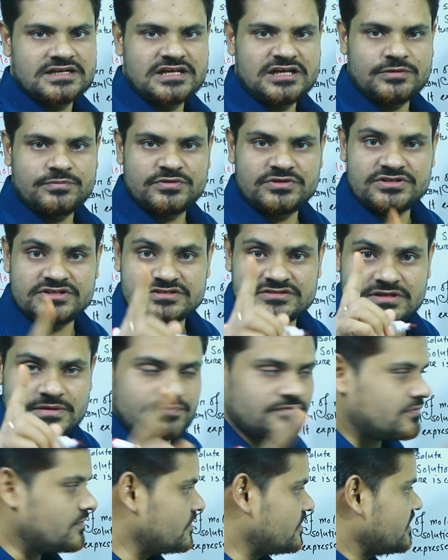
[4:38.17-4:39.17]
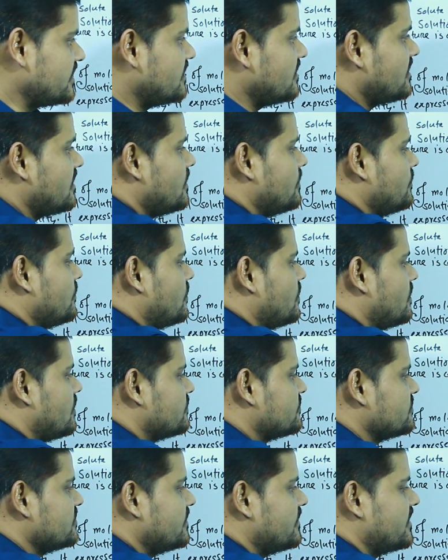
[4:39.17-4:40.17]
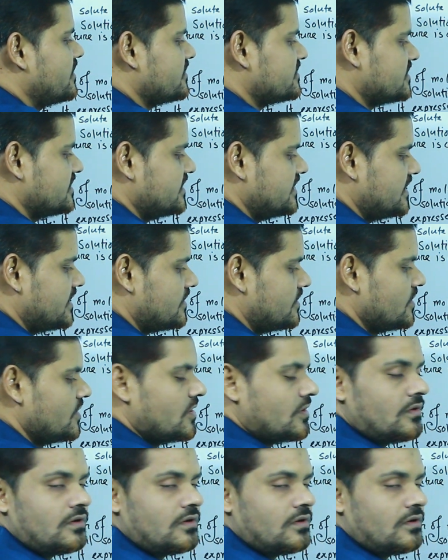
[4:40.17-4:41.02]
If we dissolve 40 gram of sodium hydroxide here,